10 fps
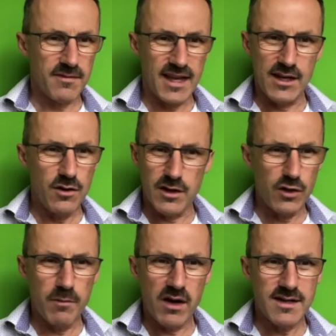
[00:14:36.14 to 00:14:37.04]
in
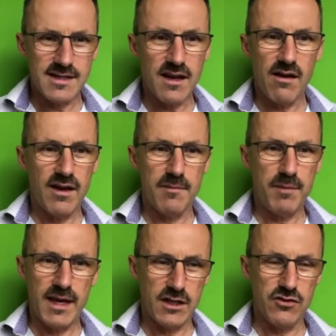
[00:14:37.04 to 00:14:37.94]
your mind's eye,
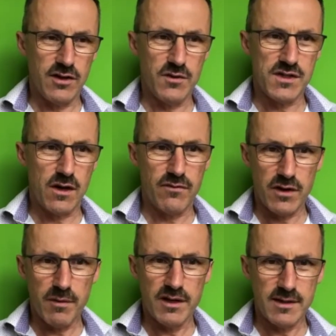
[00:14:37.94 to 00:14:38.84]
picturing yourself on
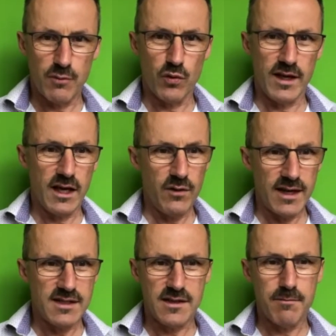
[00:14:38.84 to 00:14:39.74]
a Monday morning going
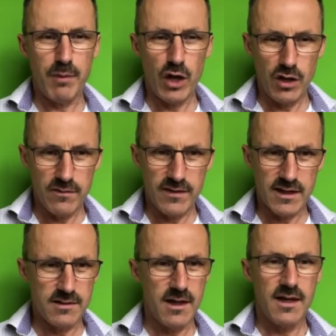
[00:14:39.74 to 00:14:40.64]
into the
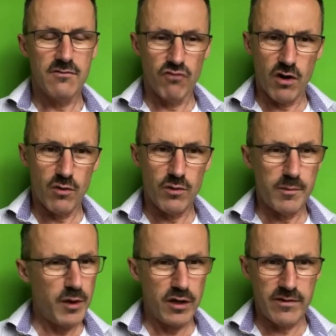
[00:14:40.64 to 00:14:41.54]
perfect role, the
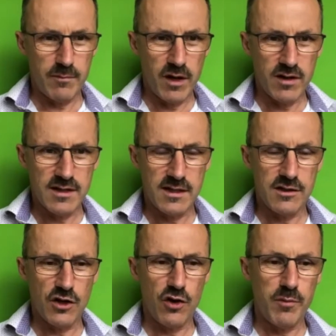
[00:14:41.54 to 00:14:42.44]
perfect marketing
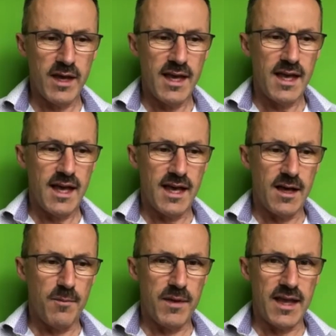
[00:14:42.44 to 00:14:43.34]
job,
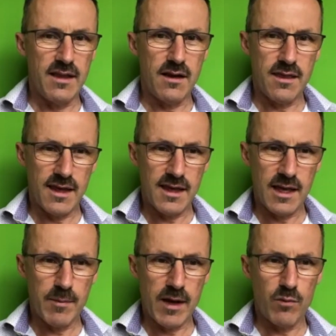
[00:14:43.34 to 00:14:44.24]
and then
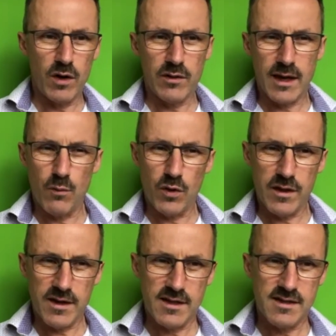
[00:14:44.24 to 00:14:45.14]
thinking about, well, okay, what are
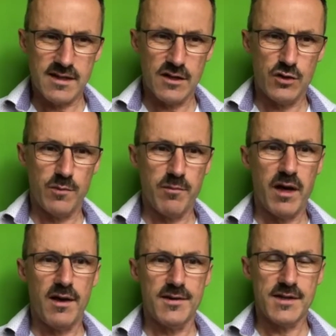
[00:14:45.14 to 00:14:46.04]
the constituent
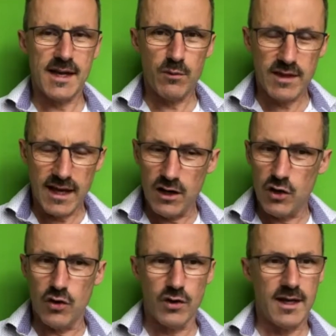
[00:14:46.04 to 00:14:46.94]
parts? How would that
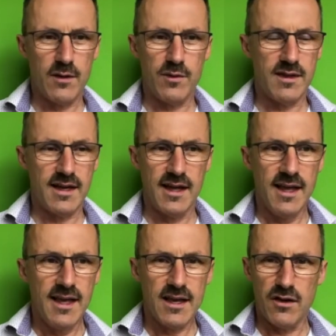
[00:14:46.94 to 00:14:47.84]
look? How would that
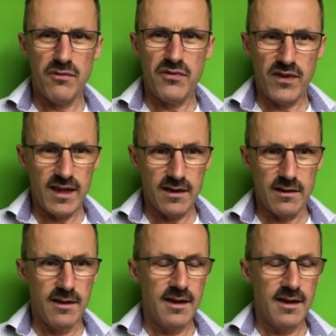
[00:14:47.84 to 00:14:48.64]
kind of feel?